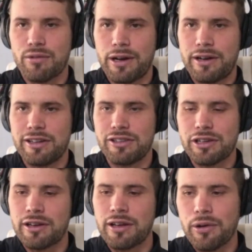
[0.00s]
around that you
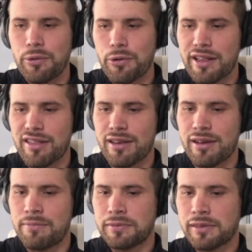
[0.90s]
could go and race, and
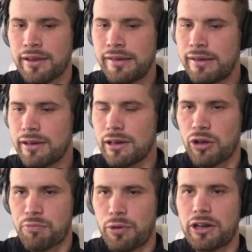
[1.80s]
it
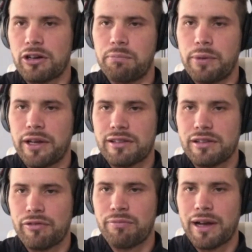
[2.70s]
was pretty
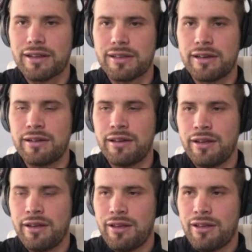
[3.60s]
competitive back then
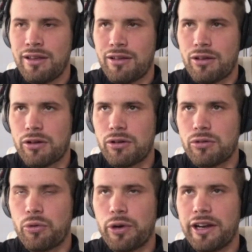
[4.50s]

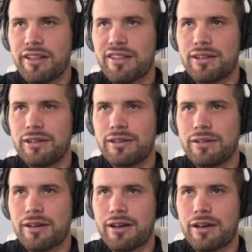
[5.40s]
already. So